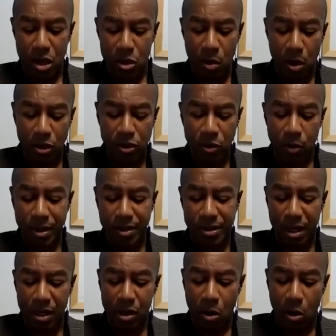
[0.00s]
You also want to
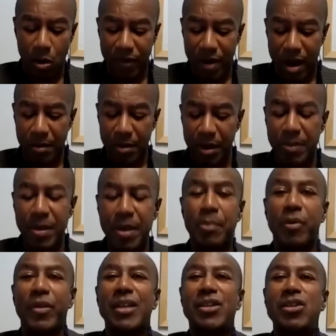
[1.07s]
set a goal of how many
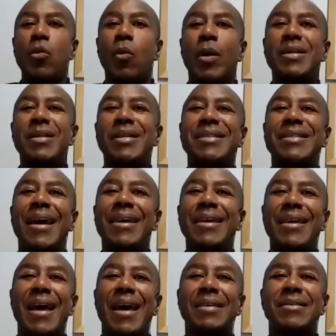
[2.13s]
people that you want to say
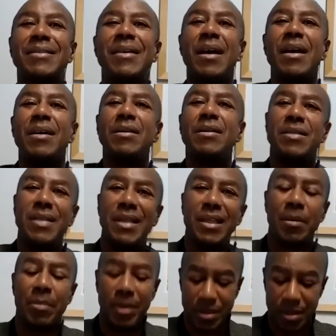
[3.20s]
yes to see
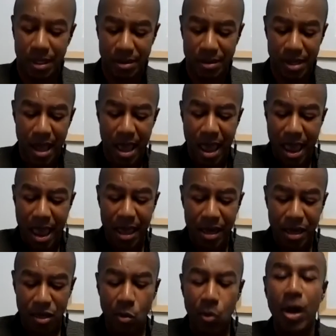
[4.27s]
the business.
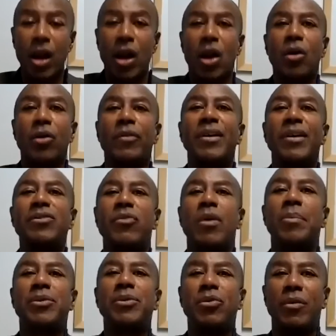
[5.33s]
And you want to learn the
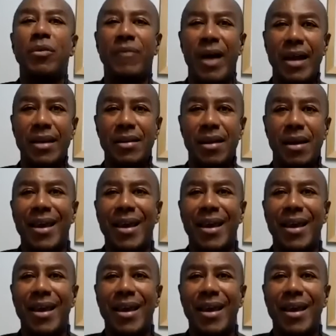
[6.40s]
scripts to invite.